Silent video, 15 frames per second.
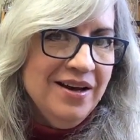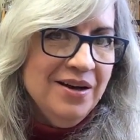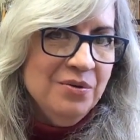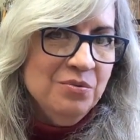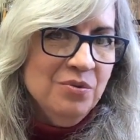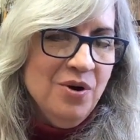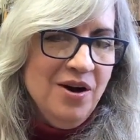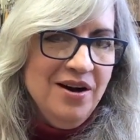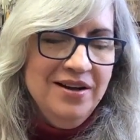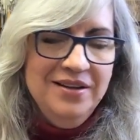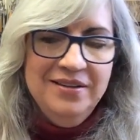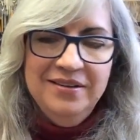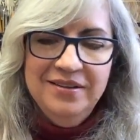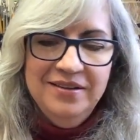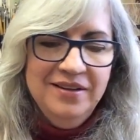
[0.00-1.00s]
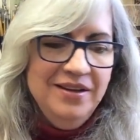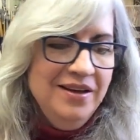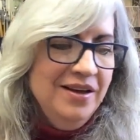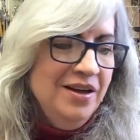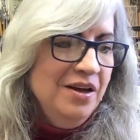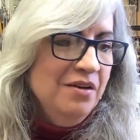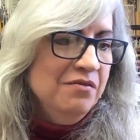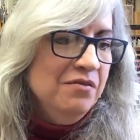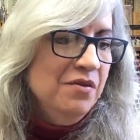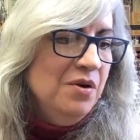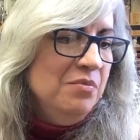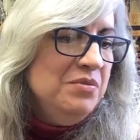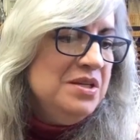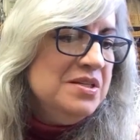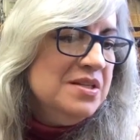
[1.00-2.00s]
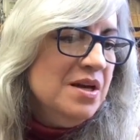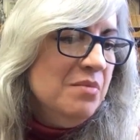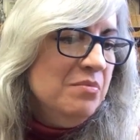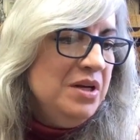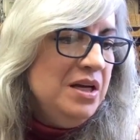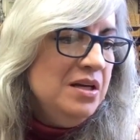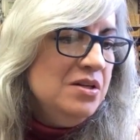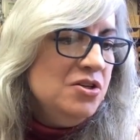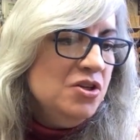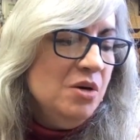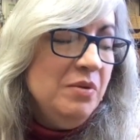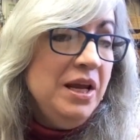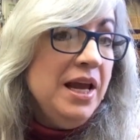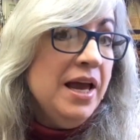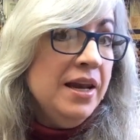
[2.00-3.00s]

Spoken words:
Ron from this company in Germany.